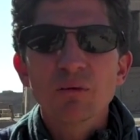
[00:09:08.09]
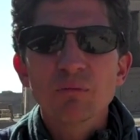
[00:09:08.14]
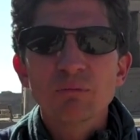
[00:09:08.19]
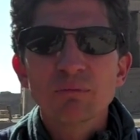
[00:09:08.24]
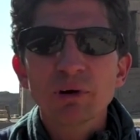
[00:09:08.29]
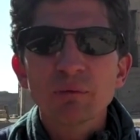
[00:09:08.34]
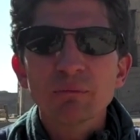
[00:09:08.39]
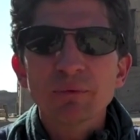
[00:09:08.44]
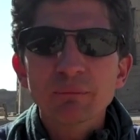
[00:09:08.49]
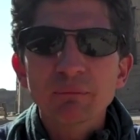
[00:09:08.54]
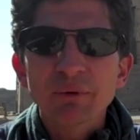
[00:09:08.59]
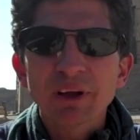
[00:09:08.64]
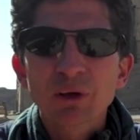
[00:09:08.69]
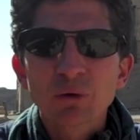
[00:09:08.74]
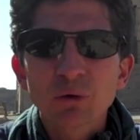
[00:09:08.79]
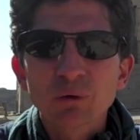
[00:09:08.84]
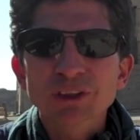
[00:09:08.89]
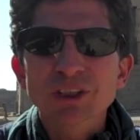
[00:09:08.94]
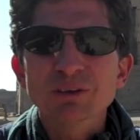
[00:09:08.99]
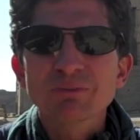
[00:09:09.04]
but we could
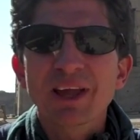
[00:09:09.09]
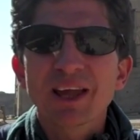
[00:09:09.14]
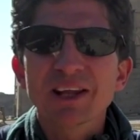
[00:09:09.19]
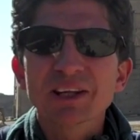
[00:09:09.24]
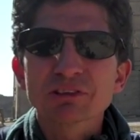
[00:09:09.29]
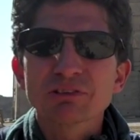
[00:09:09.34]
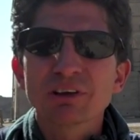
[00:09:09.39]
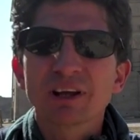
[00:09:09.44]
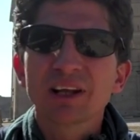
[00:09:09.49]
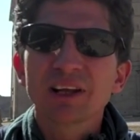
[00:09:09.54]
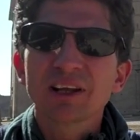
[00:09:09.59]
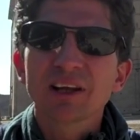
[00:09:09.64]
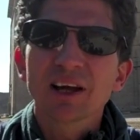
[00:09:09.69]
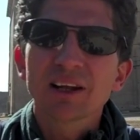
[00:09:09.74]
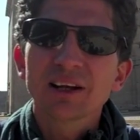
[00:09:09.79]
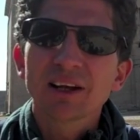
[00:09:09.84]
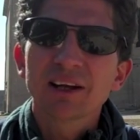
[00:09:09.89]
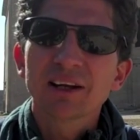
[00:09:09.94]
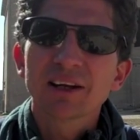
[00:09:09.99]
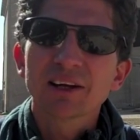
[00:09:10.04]
also be entering a
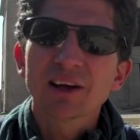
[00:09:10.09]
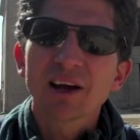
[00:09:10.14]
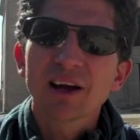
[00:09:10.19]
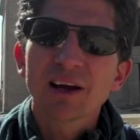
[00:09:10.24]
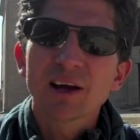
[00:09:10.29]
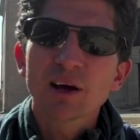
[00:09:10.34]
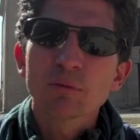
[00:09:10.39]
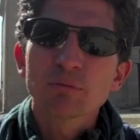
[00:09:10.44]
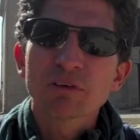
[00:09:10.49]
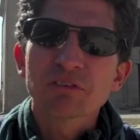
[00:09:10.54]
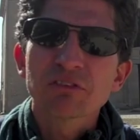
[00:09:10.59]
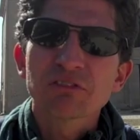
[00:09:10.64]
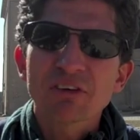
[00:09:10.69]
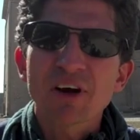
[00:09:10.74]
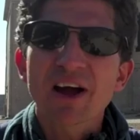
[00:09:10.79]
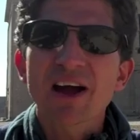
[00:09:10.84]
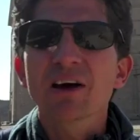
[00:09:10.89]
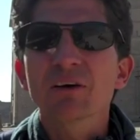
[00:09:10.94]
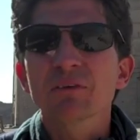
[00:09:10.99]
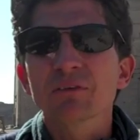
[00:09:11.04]

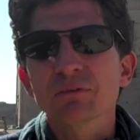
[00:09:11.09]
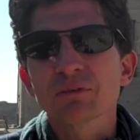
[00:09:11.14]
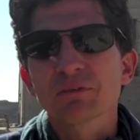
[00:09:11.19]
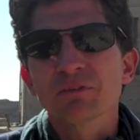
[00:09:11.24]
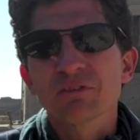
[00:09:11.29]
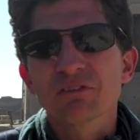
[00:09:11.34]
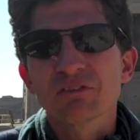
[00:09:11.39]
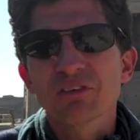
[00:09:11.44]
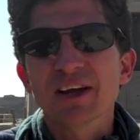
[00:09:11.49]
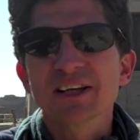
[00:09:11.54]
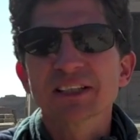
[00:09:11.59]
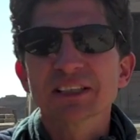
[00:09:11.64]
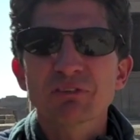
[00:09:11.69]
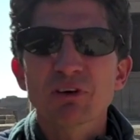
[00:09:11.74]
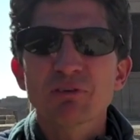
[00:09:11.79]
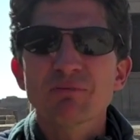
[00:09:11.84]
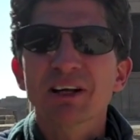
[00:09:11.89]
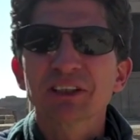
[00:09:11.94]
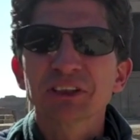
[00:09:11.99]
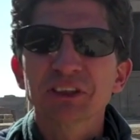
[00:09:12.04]
profound phase of
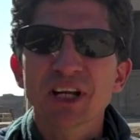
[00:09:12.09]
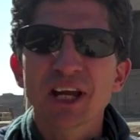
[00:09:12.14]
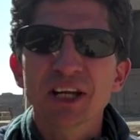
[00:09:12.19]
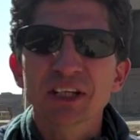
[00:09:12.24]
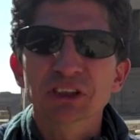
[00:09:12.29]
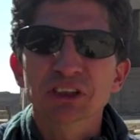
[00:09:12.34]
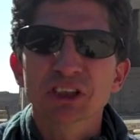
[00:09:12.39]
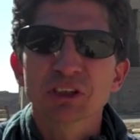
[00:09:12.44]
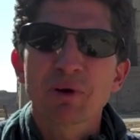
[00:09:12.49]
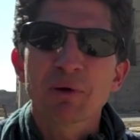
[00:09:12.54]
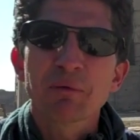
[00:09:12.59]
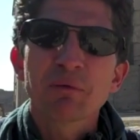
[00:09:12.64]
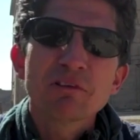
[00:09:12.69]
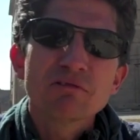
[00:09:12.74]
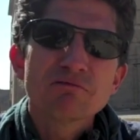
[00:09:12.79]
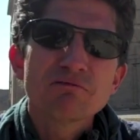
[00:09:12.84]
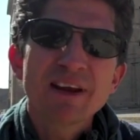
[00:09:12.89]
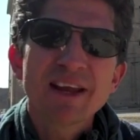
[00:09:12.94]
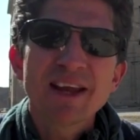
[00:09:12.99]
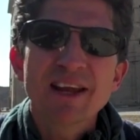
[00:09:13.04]
imagination, where we
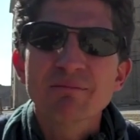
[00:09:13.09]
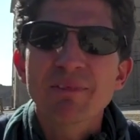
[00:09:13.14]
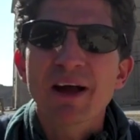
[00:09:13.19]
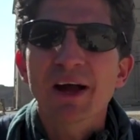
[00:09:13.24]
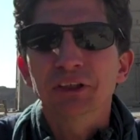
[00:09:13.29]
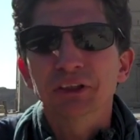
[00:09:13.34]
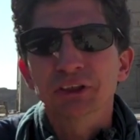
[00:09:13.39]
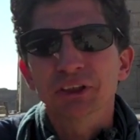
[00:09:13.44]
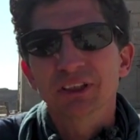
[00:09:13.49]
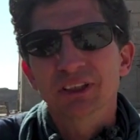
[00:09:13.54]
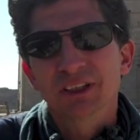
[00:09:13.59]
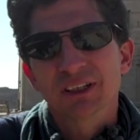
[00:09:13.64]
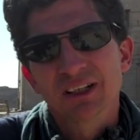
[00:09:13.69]
reimagine